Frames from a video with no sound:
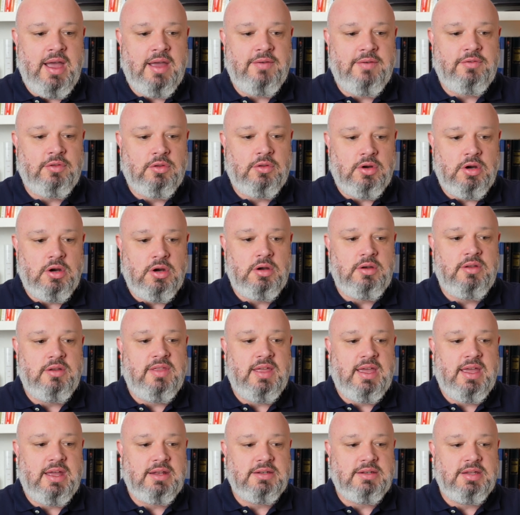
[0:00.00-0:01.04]
learned
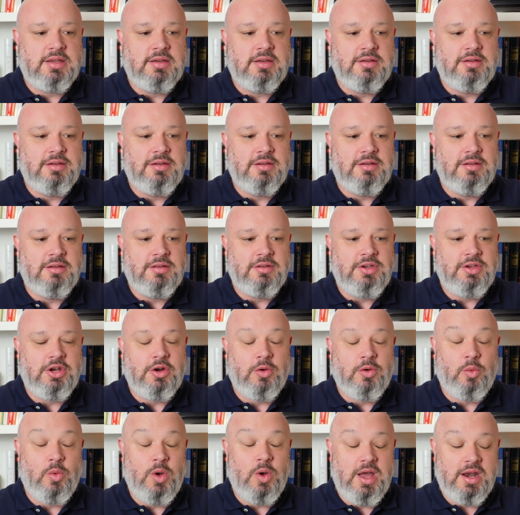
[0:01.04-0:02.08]
that,
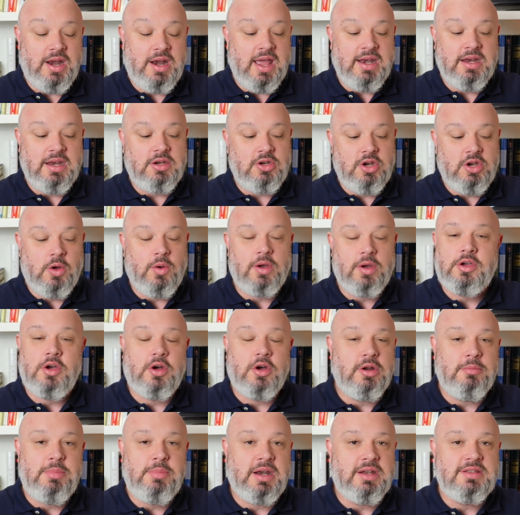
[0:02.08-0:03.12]
one, I didn't know what
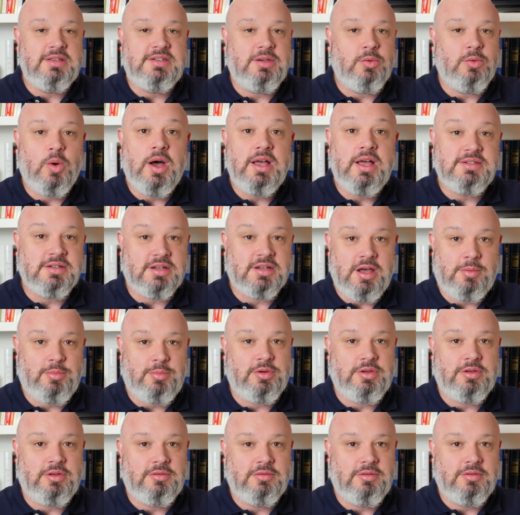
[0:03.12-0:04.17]
codependency was a
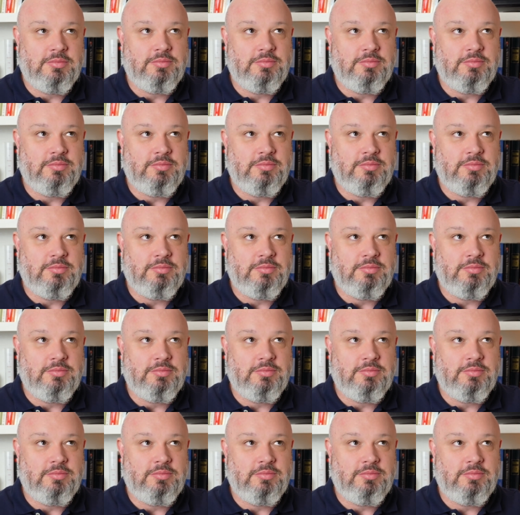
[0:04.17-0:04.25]
couple of,